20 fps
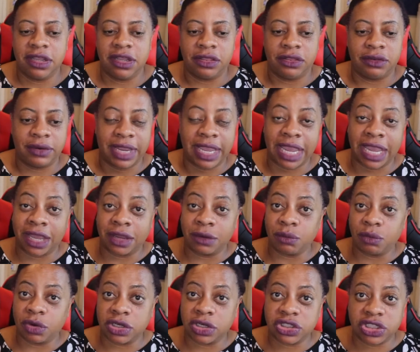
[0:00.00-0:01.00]
They're hand
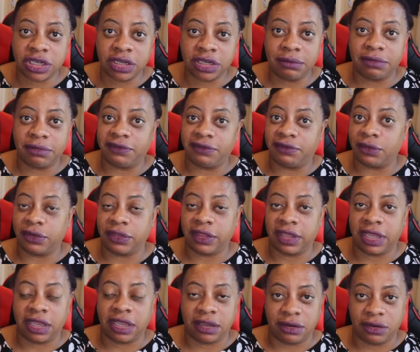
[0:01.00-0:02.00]
washing before
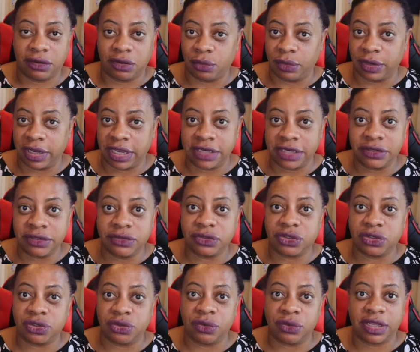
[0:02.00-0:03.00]
they go
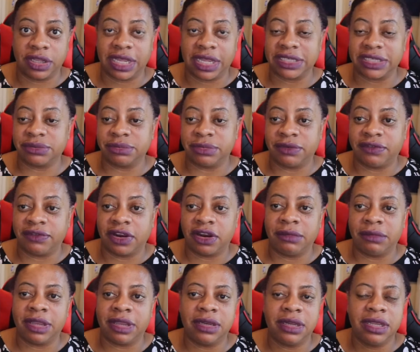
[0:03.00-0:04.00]
into the classroom
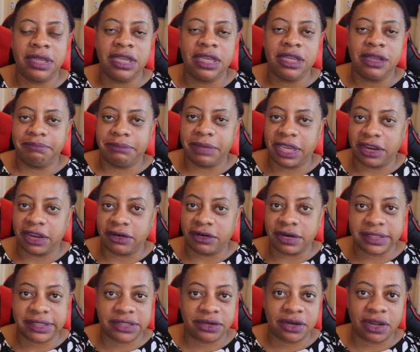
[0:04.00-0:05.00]
environment.
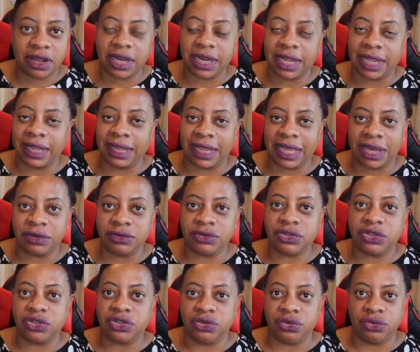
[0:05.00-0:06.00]
Parents are not allowed
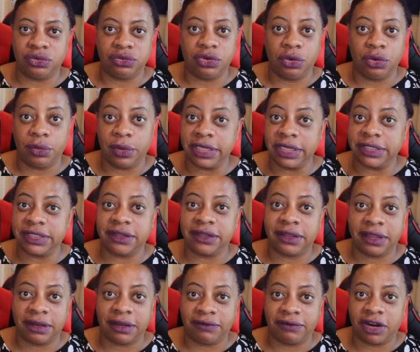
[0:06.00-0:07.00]
to go into
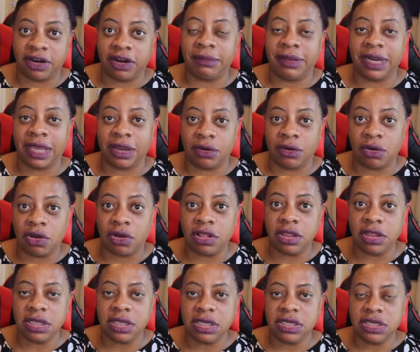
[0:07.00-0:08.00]
the environment at
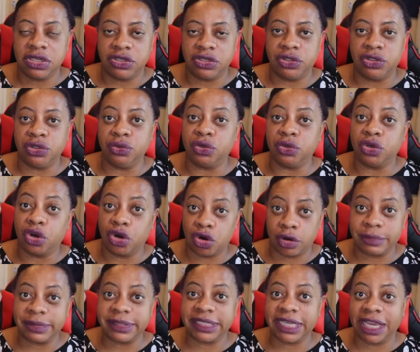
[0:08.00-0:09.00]
all. You do
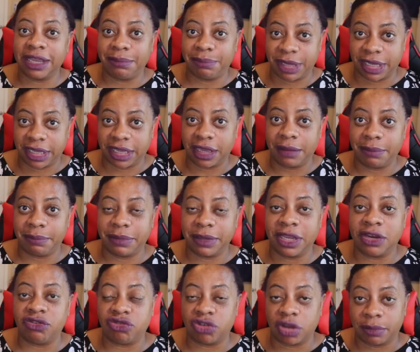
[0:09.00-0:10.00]
curbside pickup
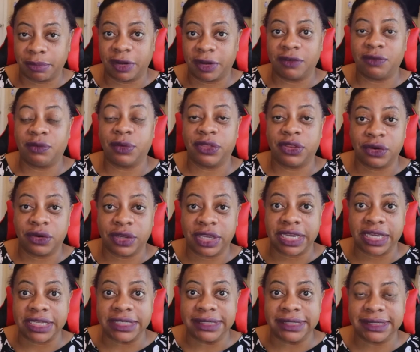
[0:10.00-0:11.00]
and drop off with your
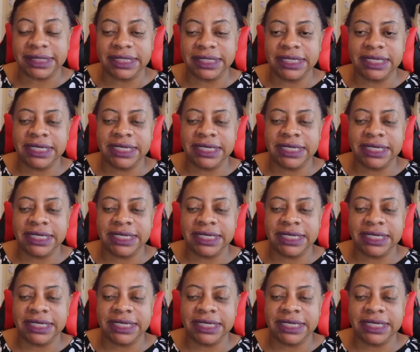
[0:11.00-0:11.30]
kids.